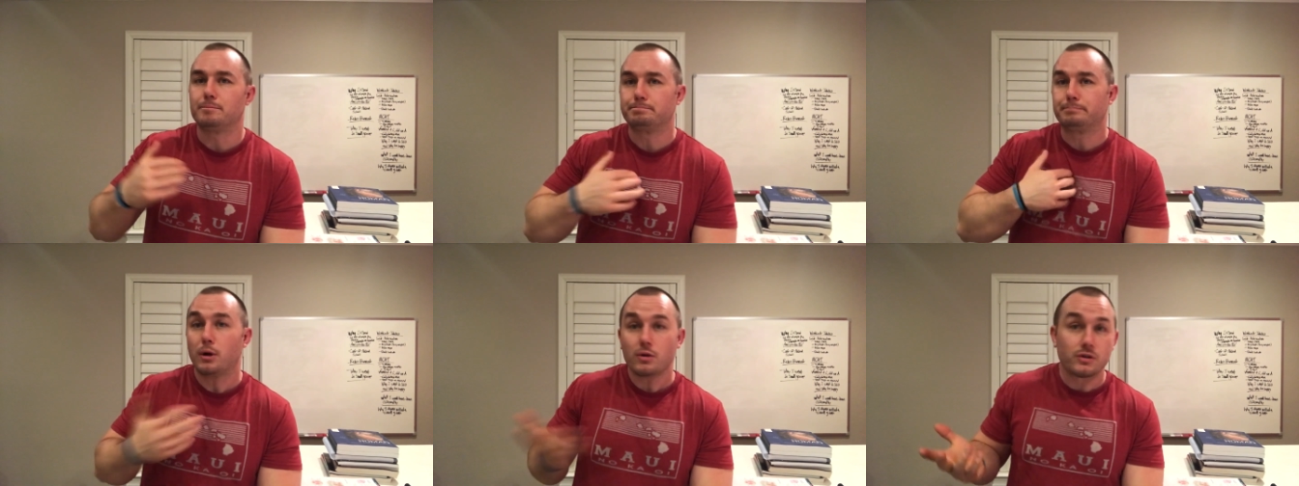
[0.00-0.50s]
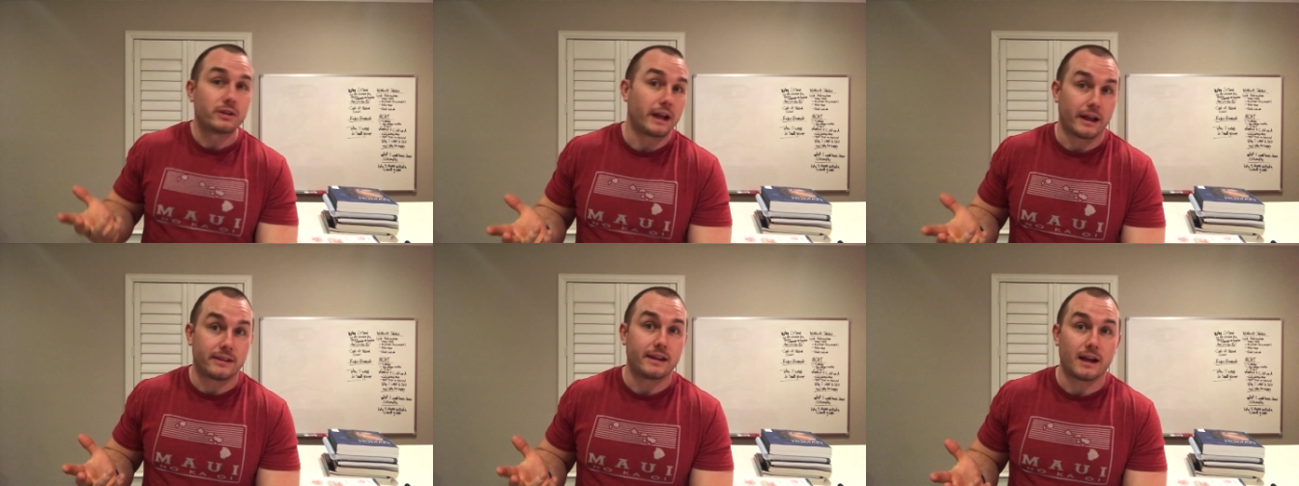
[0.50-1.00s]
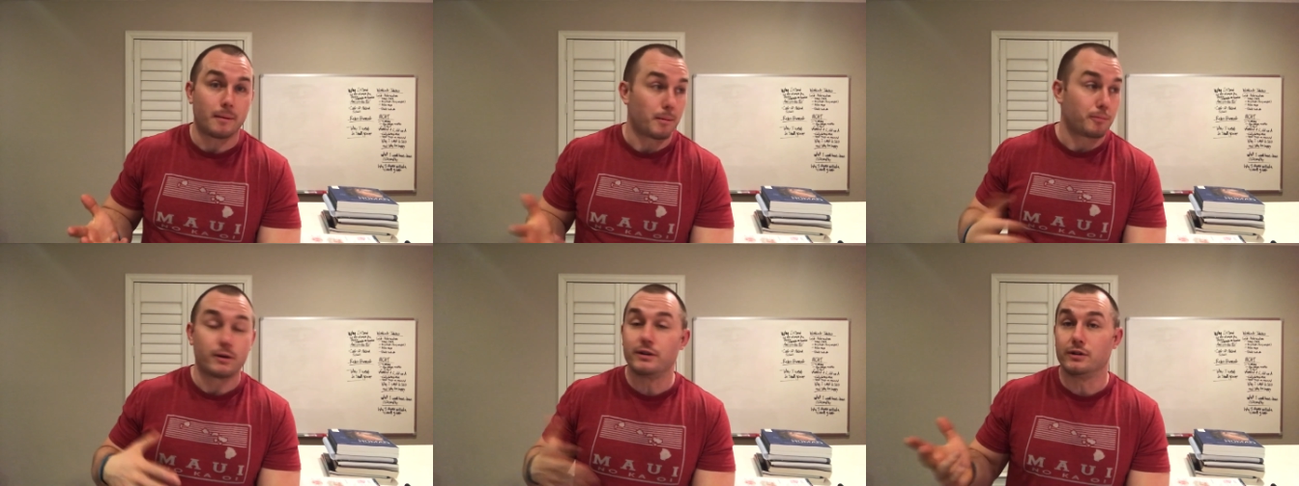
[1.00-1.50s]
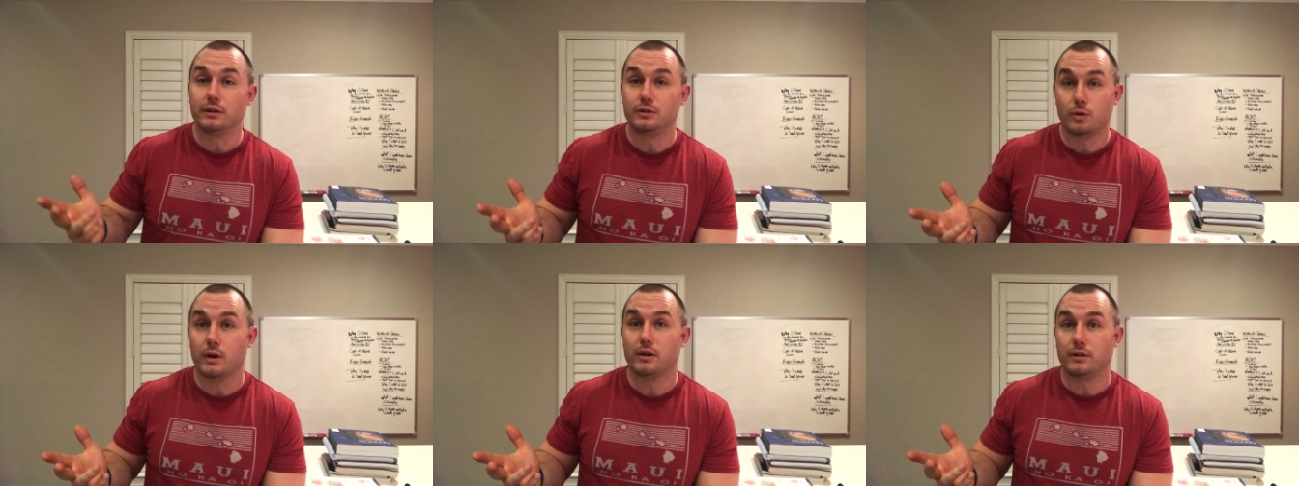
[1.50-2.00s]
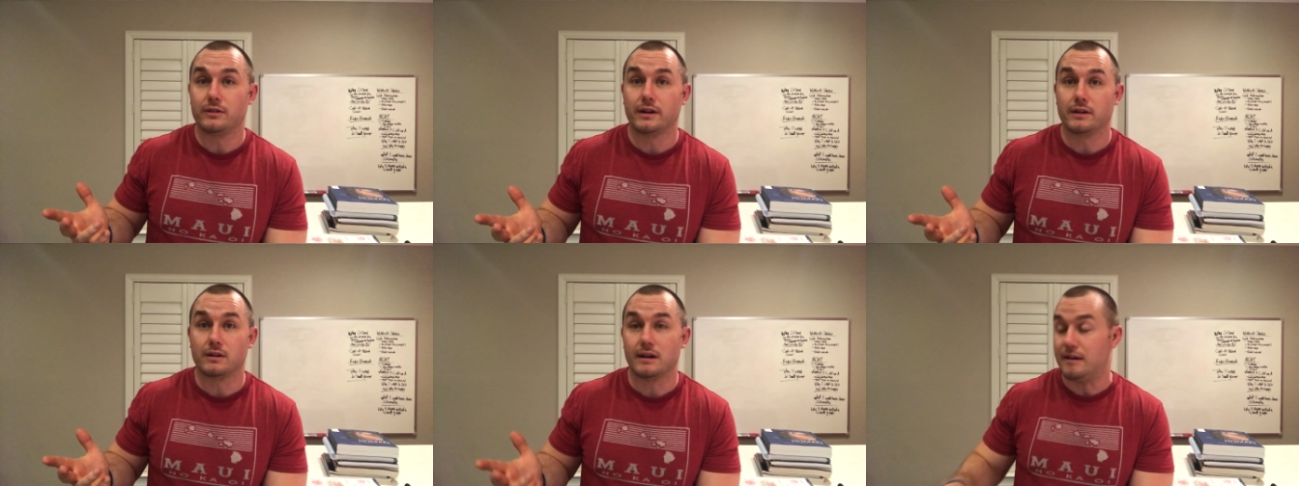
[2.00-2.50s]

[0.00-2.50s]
Personally, I think I'm a pretty good critical thinker.